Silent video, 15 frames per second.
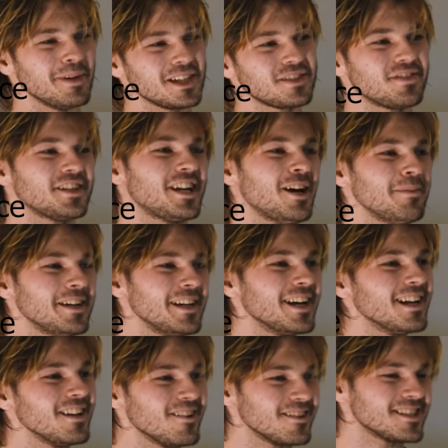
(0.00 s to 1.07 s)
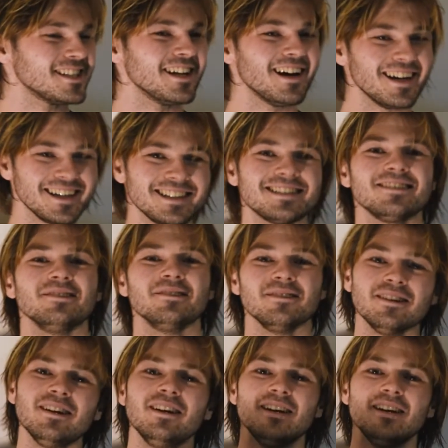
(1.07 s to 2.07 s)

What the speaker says: much for coming along tonight to